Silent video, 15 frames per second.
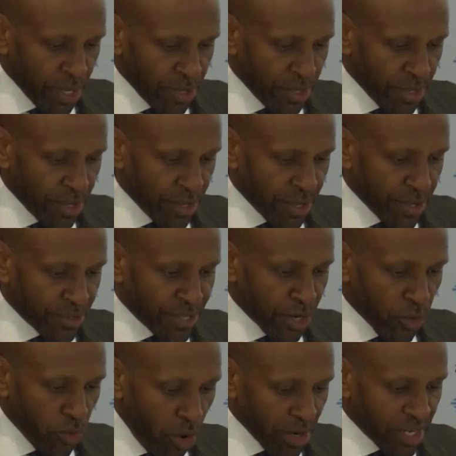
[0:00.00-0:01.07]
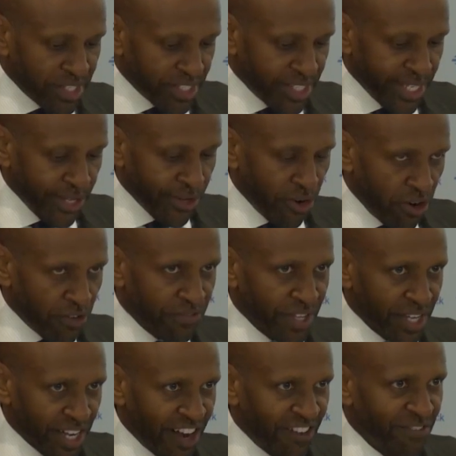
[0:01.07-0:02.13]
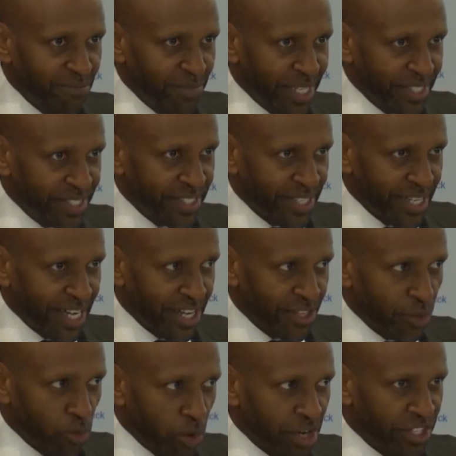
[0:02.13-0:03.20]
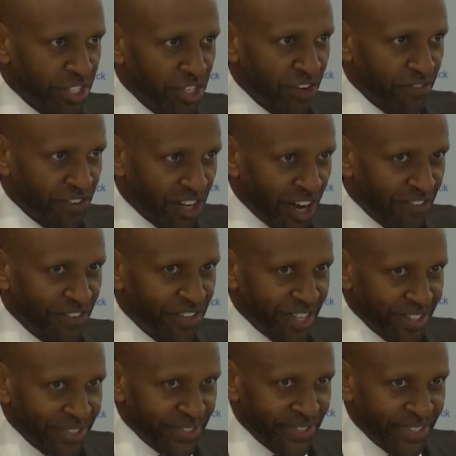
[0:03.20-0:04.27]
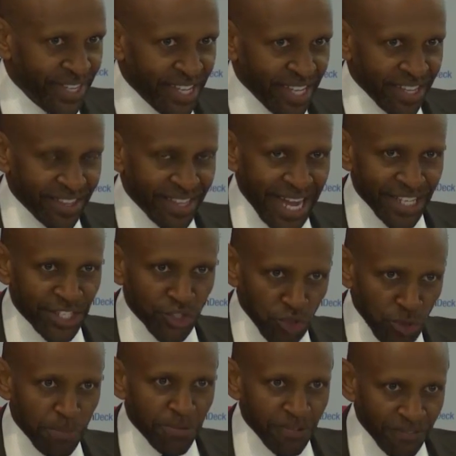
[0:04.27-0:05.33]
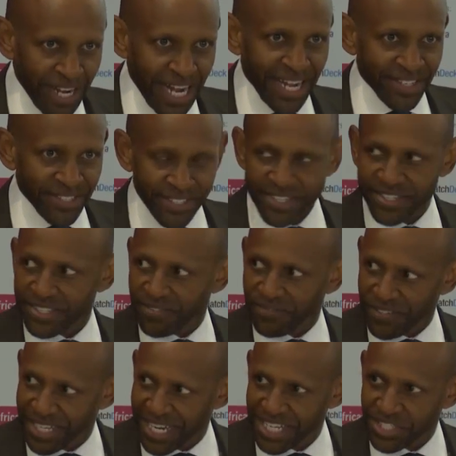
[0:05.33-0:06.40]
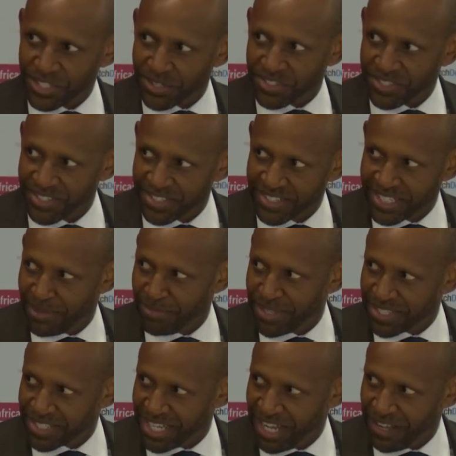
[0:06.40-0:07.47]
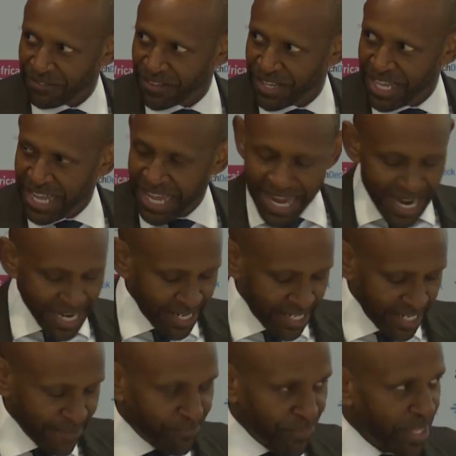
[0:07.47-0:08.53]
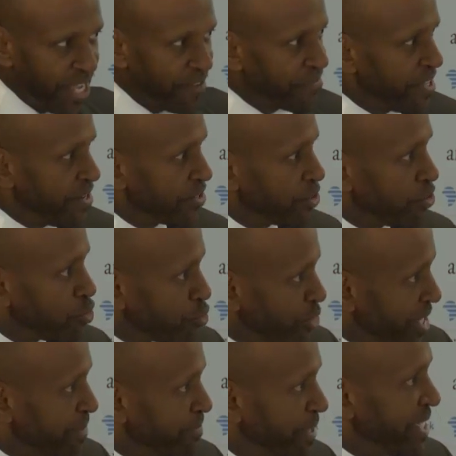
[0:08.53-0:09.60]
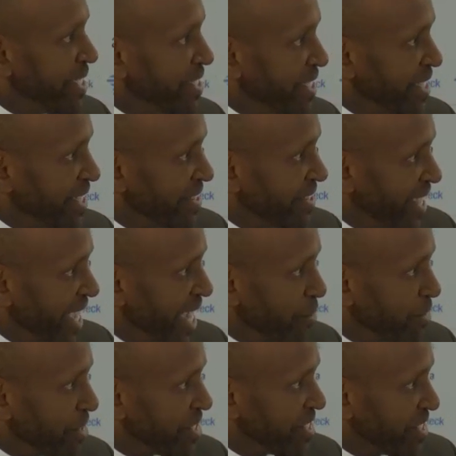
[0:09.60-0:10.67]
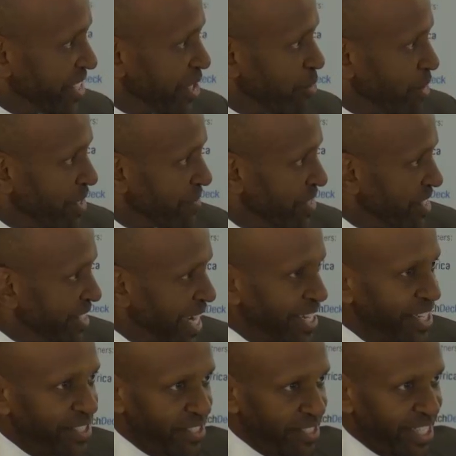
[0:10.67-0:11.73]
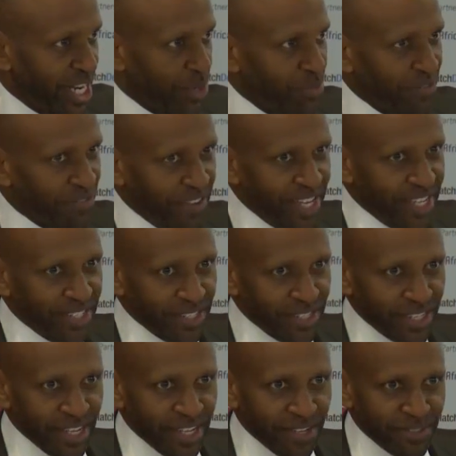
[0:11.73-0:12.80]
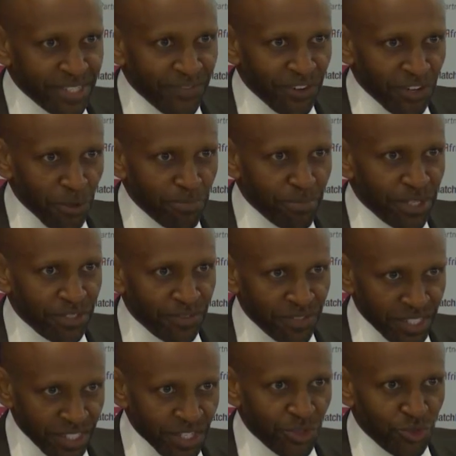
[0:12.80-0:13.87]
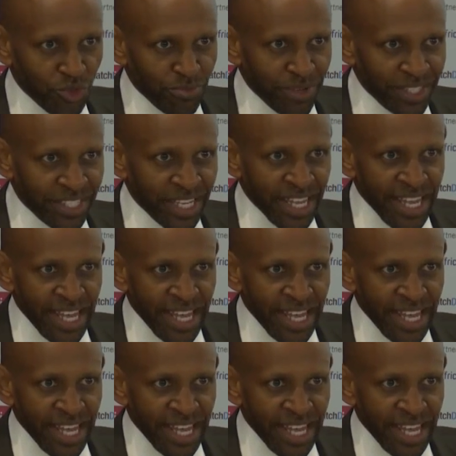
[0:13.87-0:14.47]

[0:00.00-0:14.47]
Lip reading: the quality of the governments, or the quality of governance that supervises the financial system itself. And if there's no credibility there, which is still one of the challenges that we face in the development of these instruments,